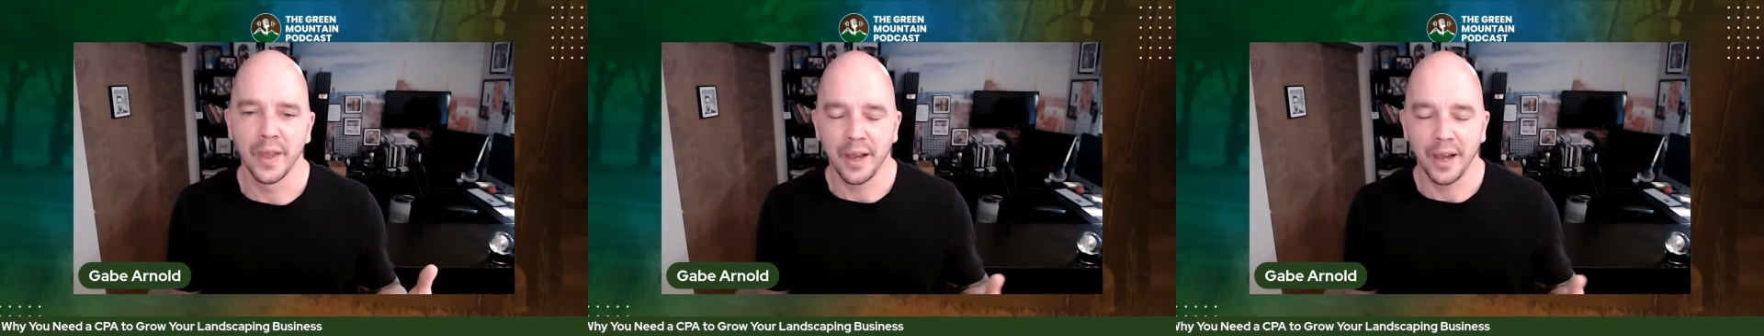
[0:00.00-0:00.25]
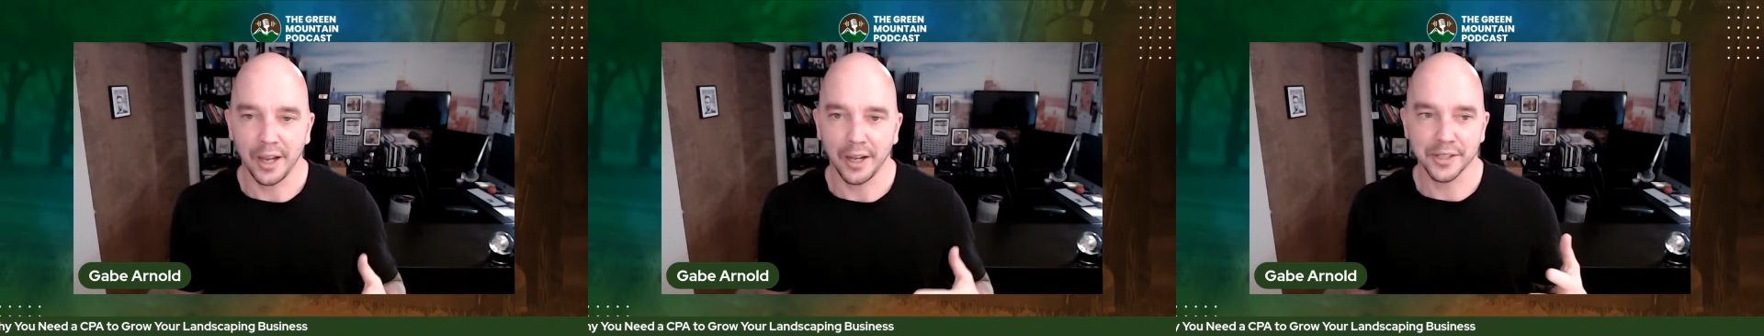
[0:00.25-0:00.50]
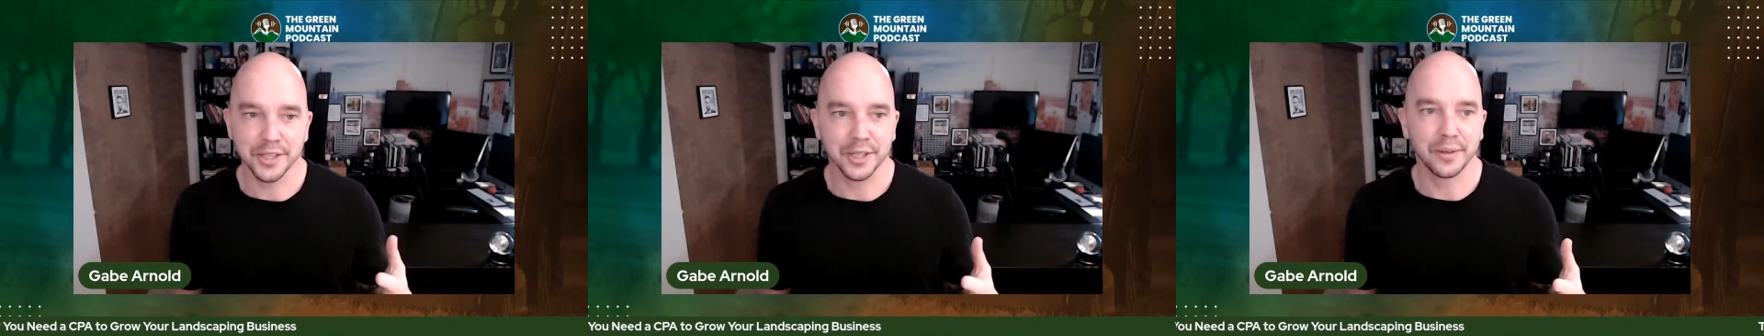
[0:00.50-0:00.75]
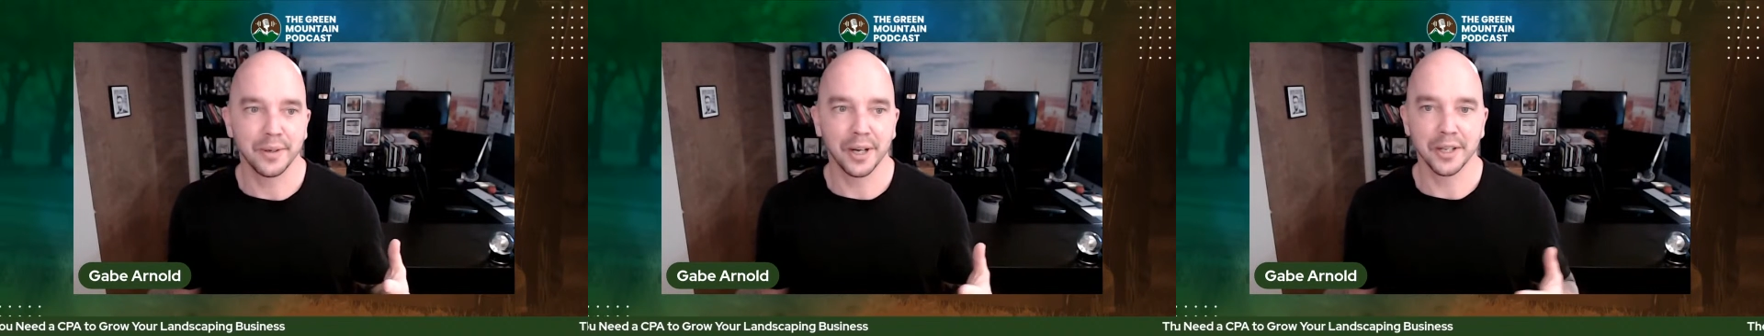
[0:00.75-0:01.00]
I
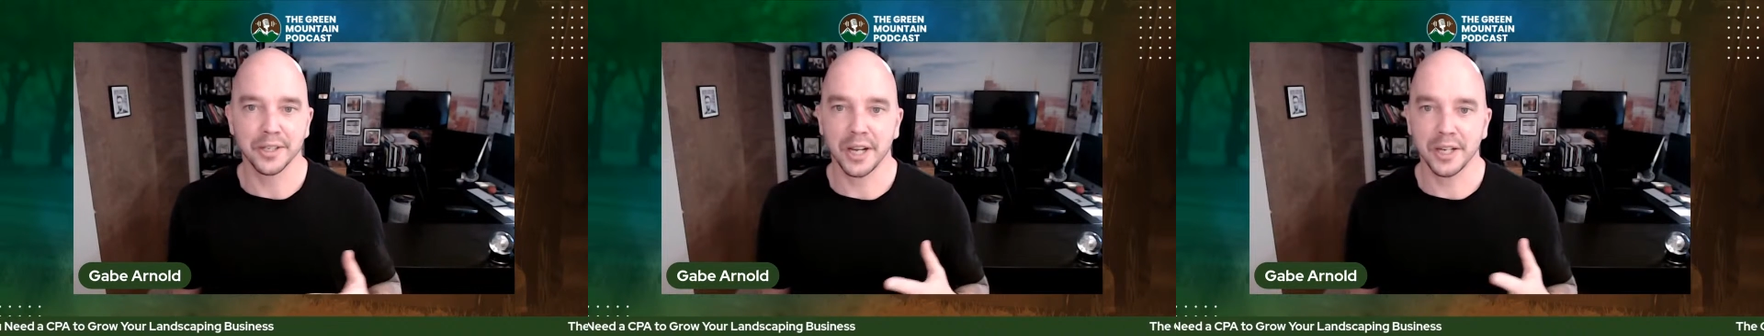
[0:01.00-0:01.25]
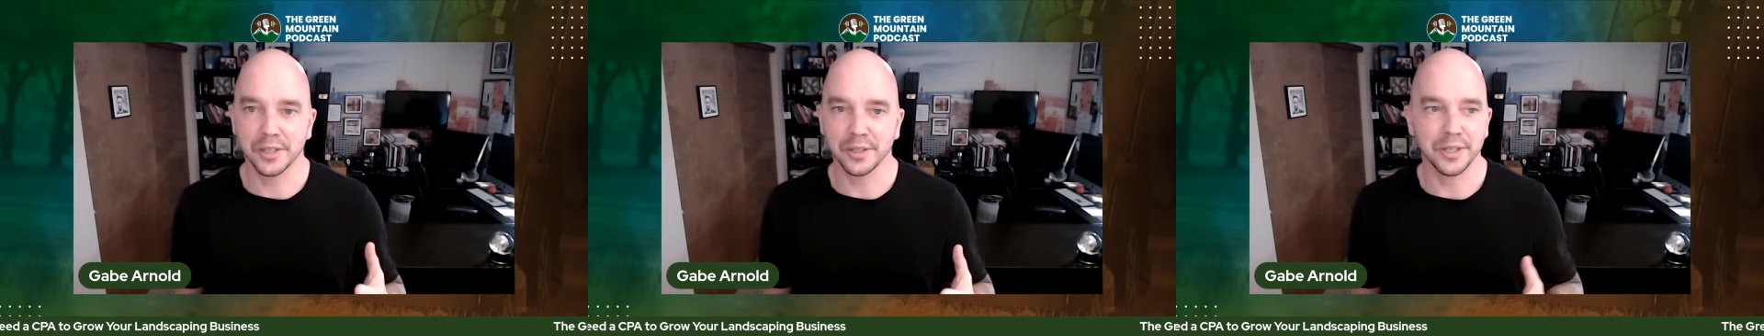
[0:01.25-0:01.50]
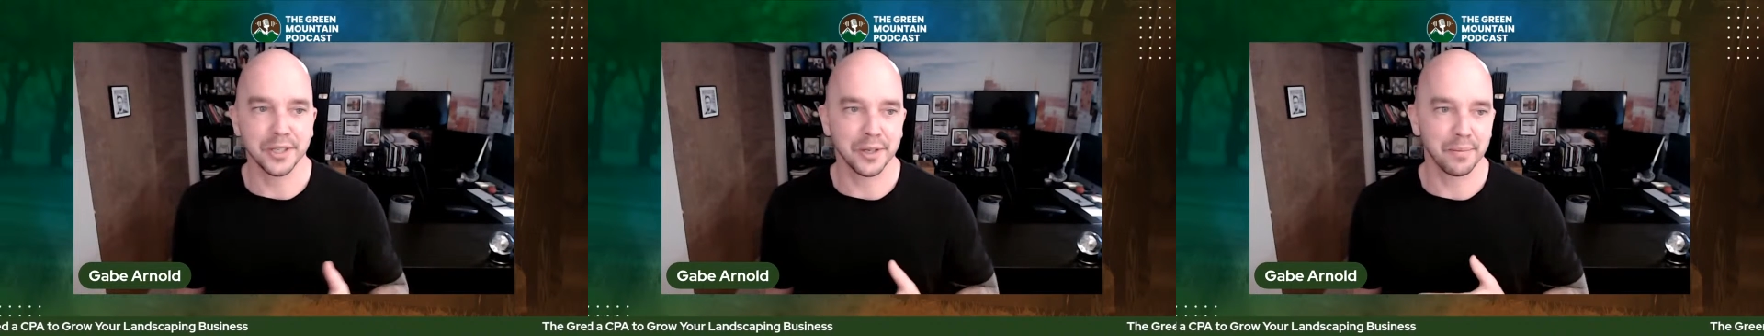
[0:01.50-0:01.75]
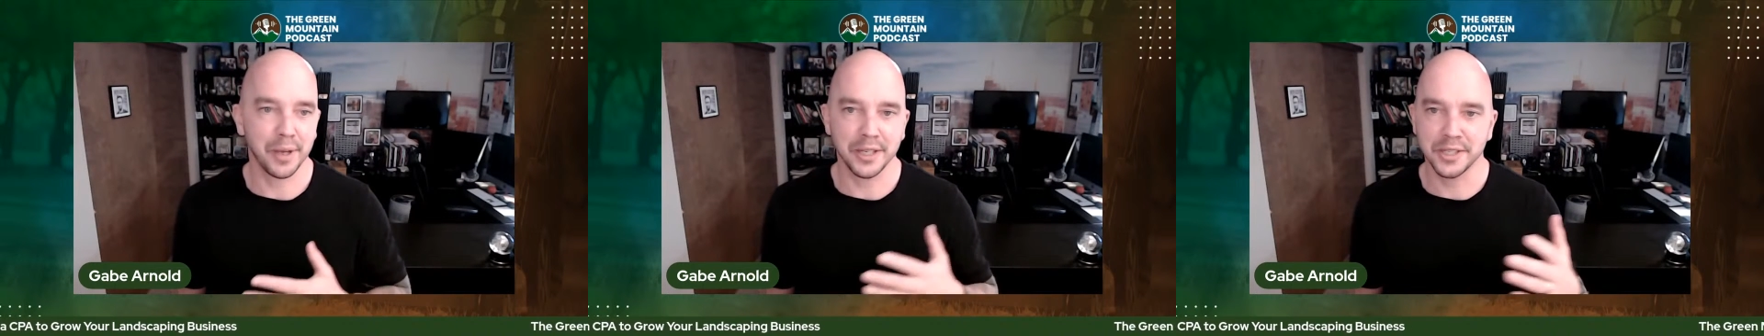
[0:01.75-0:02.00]
also unintentionally
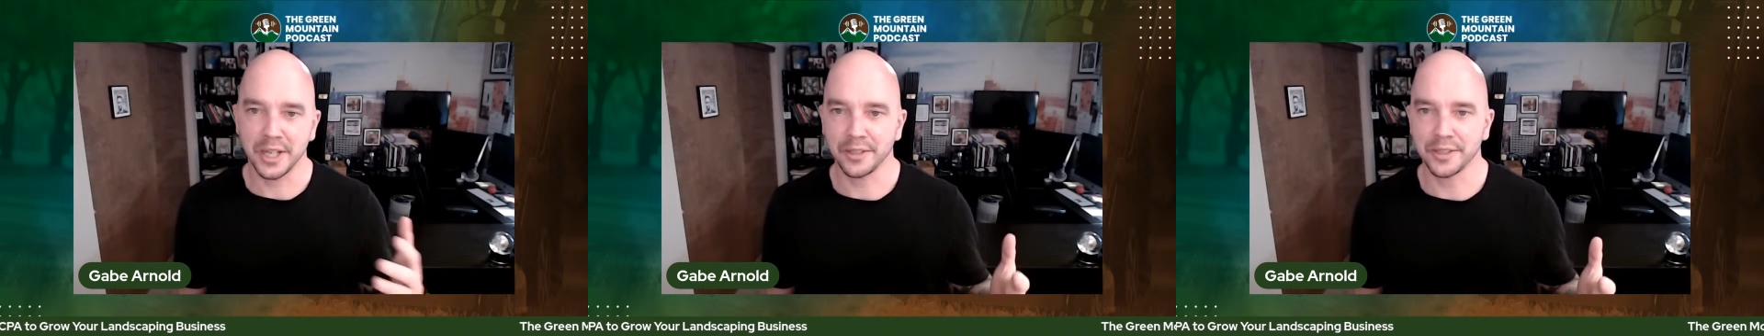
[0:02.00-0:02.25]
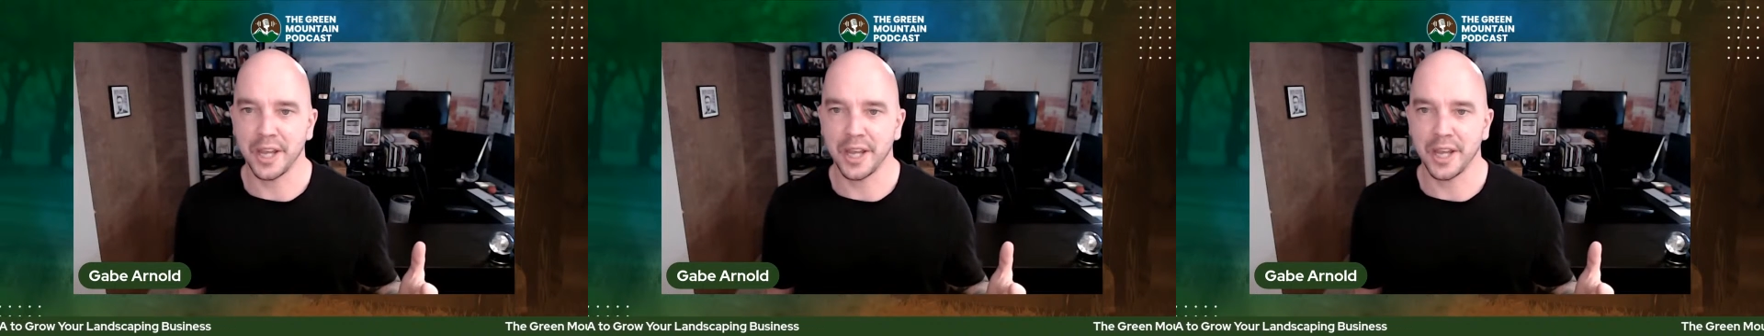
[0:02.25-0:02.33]
didn't pay sales